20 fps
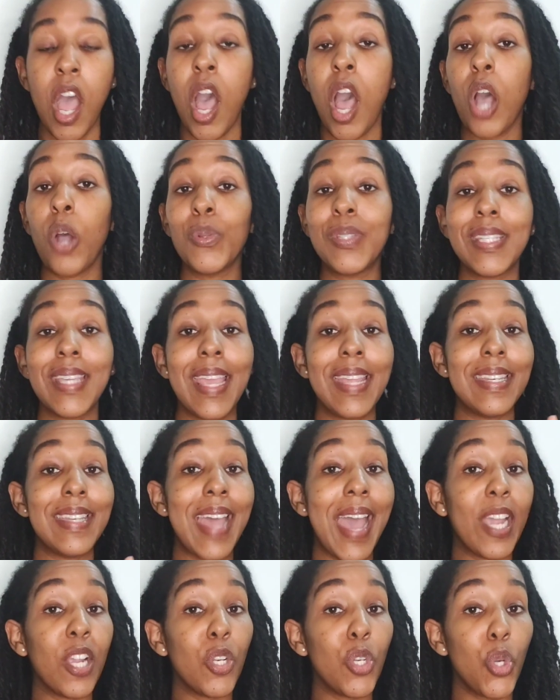how to get
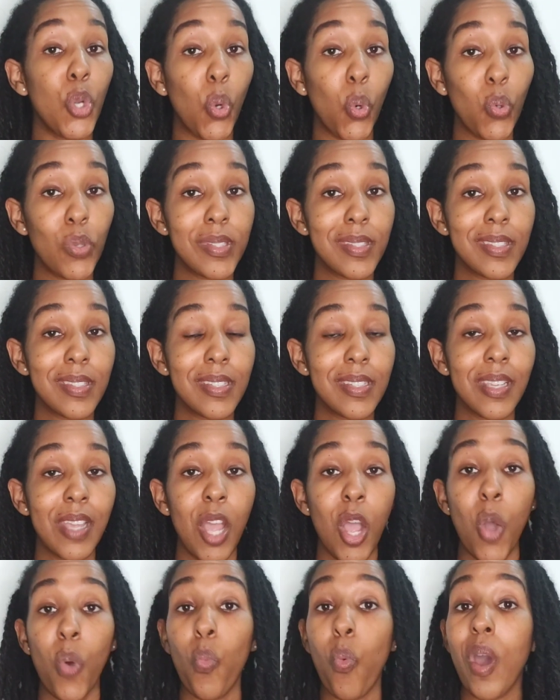diagnosed,
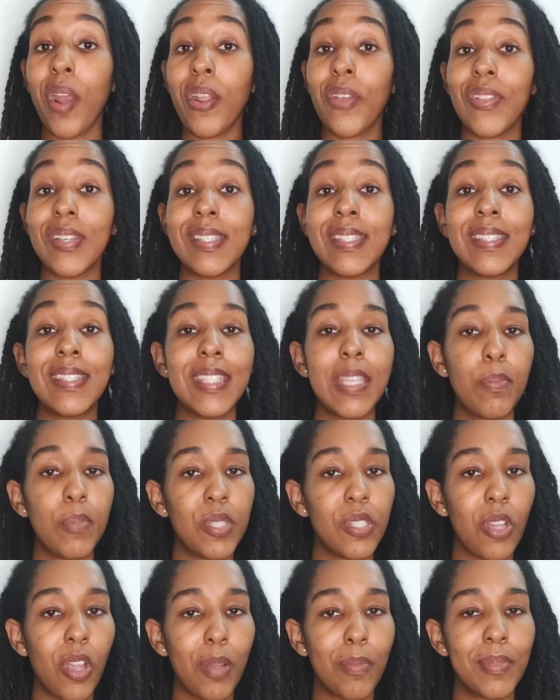what are the
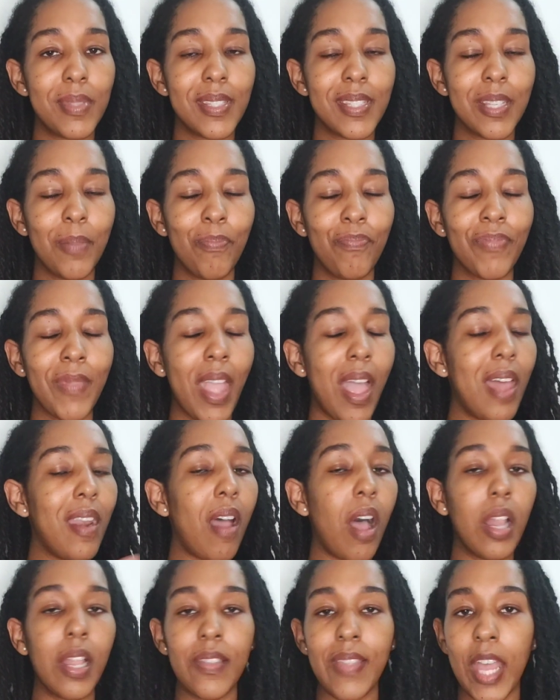symptoms, and
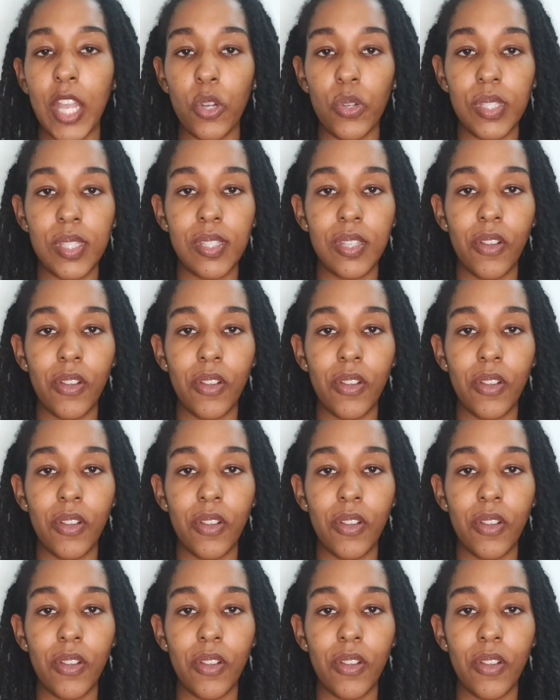all of that good